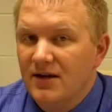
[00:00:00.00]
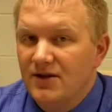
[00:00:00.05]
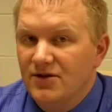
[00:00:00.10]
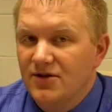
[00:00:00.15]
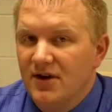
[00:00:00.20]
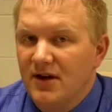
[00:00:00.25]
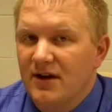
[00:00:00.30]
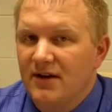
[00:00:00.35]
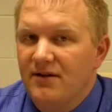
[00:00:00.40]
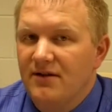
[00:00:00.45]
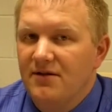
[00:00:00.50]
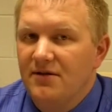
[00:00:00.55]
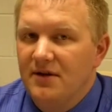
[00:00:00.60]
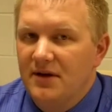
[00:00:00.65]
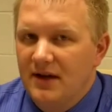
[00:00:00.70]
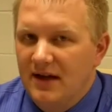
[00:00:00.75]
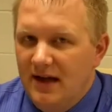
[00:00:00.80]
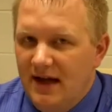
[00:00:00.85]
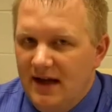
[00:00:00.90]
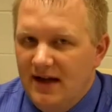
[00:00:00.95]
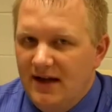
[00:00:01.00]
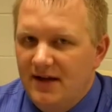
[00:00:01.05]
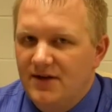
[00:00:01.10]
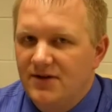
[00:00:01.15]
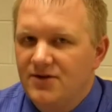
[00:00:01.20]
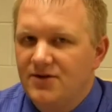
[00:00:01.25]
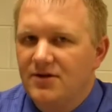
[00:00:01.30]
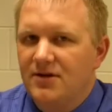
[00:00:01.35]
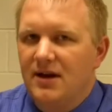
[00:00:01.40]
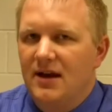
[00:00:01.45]
trying to
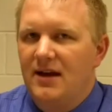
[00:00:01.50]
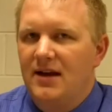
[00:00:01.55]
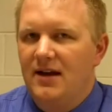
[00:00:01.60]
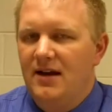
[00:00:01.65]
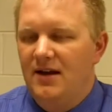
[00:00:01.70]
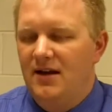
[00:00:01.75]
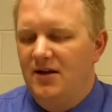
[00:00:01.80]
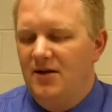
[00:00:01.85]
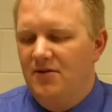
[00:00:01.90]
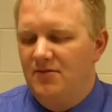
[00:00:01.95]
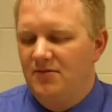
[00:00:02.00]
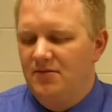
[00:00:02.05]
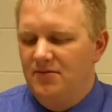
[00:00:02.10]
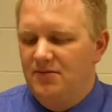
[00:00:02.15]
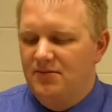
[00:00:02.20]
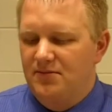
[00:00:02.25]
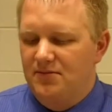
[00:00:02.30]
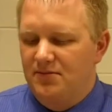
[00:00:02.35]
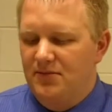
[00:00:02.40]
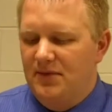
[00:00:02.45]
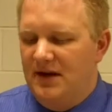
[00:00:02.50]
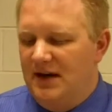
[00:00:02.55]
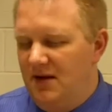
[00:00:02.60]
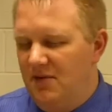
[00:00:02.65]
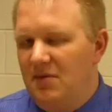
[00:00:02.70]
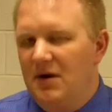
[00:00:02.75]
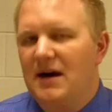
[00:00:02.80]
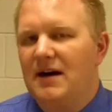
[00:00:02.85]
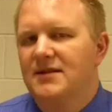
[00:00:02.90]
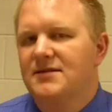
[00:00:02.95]
engage any
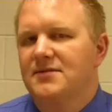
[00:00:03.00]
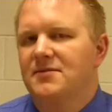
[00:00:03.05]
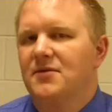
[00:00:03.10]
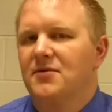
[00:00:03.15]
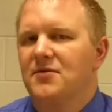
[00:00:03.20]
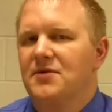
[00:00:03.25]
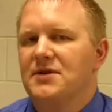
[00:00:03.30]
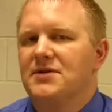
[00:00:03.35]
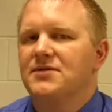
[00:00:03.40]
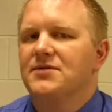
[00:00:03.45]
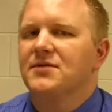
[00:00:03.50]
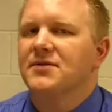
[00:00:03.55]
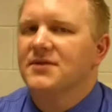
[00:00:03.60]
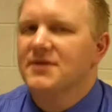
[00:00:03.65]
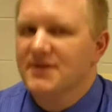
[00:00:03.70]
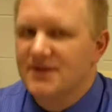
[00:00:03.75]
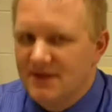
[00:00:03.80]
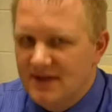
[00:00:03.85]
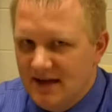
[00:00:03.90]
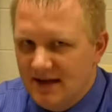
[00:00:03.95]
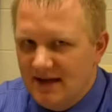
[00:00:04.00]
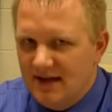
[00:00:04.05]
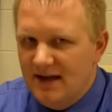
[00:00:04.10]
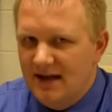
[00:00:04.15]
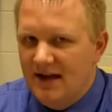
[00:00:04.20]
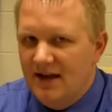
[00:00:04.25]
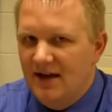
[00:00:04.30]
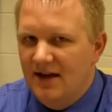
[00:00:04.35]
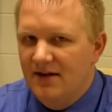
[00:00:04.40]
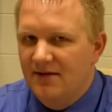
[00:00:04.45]
possible resources that
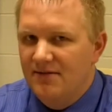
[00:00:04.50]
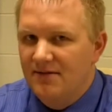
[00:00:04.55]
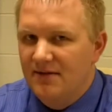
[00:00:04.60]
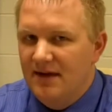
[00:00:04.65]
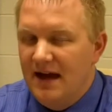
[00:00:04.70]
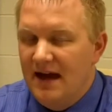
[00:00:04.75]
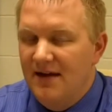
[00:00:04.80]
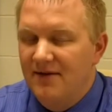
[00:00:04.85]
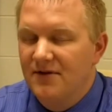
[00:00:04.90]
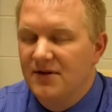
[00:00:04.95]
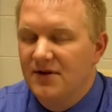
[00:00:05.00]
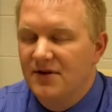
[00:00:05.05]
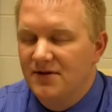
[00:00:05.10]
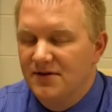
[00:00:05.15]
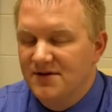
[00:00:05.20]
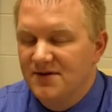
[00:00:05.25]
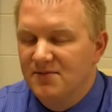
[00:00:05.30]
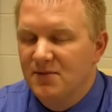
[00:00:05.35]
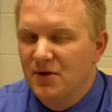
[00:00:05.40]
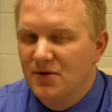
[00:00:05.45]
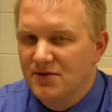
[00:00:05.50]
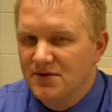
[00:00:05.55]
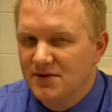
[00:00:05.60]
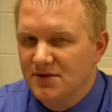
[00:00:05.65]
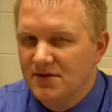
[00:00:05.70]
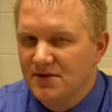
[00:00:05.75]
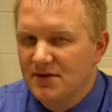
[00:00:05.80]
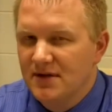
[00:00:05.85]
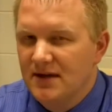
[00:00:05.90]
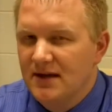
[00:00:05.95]
they have at their
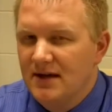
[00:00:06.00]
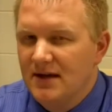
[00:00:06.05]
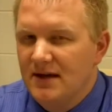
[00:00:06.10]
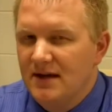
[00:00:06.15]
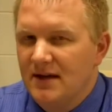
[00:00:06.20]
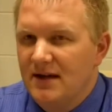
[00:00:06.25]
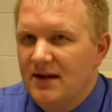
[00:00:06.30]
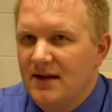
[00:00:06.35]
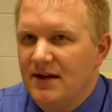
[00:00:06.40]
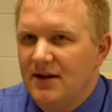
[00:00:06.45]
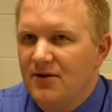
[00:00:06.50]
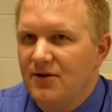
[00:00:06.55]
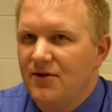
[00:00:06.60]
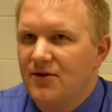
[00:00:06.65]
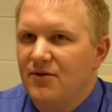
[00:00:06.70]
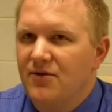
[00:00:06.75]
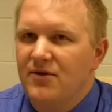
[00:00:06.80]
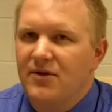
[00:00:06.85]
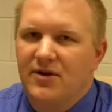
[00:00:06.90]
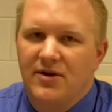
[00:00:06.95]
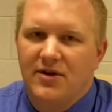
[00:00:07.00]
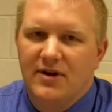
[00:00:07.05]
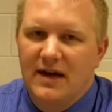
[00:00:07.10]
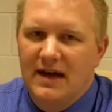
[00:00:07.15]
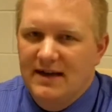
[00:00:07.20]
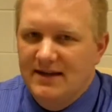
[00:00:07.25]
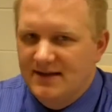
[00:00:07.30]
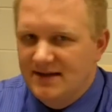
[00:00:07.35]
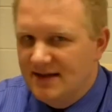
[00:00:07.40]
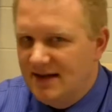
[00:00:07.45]
disposal, either their
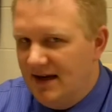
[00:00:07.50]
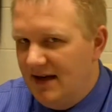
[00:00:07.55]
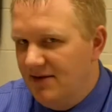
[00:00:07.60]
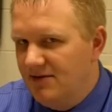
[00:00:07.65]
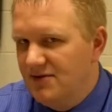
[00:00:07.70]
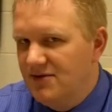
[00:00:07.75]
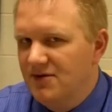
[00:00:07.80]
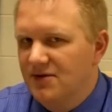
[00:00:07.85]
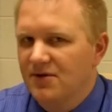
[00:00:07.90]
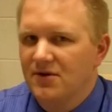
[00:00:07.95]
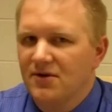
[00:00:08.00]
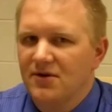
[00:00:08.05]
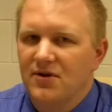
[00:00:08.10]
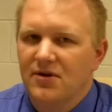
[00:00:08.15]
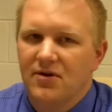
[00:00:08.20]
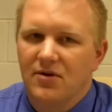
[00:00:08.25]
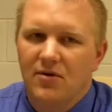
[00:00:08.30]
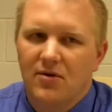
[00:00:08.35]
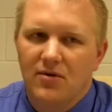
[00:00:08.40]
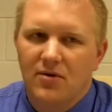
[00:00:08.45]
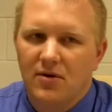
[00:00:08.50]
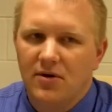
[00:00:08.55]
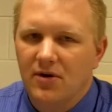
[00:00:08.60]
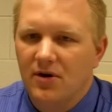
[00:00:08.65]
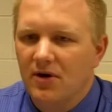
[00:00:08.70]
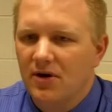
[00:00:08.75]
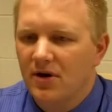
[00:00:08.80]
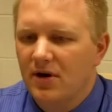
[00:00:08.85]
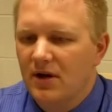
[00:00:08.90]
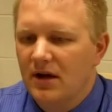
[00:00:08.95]
guidance counselor
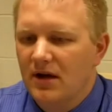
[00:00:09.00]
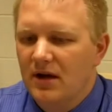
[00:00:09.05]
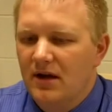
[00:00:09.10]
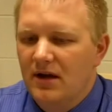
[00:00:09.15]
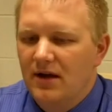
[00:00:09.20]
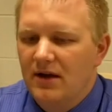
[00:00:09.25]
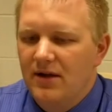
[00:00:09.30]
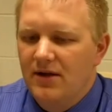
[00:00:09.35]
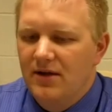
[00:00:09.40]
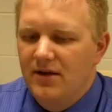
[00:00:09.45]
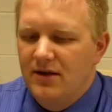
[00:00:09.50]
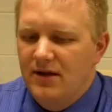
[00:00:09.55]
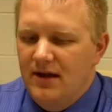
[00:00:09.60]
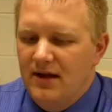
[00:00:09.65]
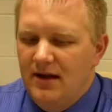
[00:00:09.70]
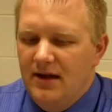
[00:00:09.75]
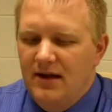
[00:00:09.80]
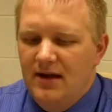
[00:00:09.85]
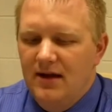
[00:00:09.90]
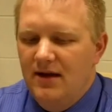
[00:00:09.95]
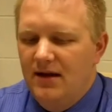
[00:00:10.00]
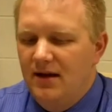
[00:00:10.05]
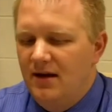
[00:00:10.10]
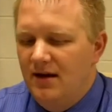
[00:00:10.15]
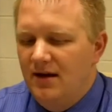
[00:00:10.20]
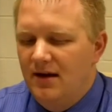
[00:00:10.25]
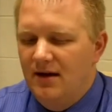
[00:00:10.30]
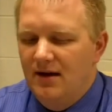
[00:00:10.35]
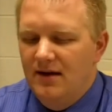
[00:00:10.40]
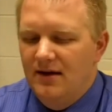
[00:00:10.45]
or
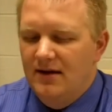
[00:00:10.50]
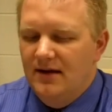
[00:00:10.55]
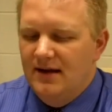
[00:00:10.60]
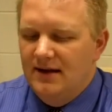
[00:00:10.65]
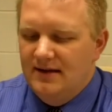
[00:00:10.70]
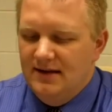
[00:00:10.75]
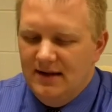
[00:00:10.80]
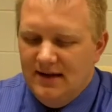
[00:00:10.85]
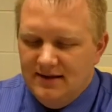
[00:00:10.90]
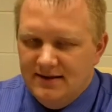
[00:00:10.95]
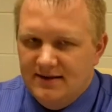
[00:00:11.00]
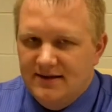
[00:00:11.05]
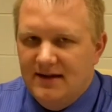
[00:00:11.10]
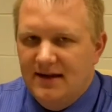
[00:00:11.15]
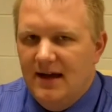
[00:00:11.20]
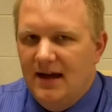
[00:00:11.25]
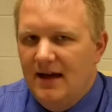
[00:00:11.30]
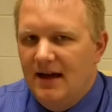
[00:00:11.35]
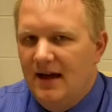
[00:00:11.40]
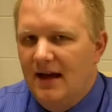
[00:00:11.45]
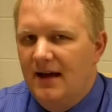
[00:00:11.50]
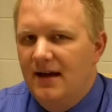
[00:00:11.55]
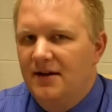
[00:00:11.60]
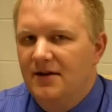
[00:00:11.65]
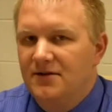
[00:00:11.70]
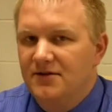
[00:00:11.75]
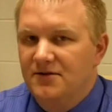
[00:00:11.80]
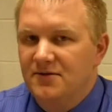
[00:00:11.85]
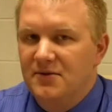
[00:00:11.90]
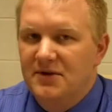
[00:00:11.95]
the NCAA
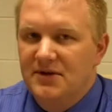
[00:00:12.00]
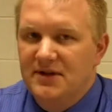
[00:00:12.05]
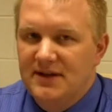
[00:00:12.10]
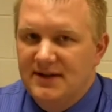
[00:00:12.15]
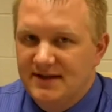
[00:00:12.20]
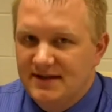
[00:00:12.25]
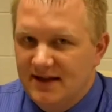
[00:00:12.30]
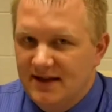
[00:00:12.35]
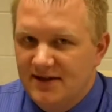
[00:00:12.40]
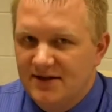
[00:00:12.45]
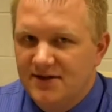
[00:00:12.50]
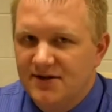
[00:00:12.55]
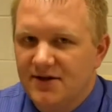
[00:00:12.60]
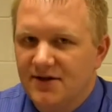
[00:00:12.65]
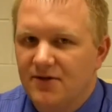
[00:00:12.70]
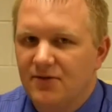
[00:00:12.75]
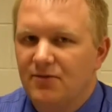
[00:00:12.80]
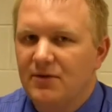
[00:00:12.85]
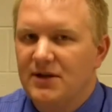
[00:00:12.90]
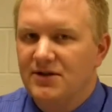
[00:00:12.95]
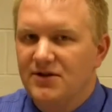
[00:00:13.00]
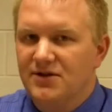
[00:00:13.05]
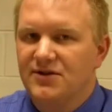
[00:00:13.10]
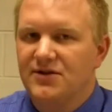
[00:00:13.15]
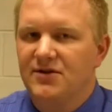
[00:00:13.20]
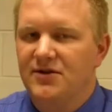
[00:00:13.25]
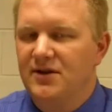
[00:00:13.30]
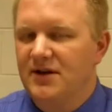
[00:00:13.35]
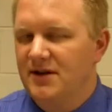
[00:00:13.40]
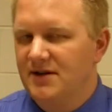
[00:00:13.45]
Eligibility Center,
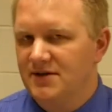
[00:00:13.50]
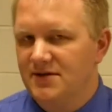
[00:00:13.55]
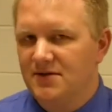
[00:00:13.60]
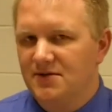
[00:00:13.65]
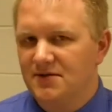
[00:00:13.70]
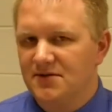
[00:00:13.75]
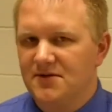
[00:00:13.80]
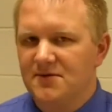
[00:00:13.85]
registering as soon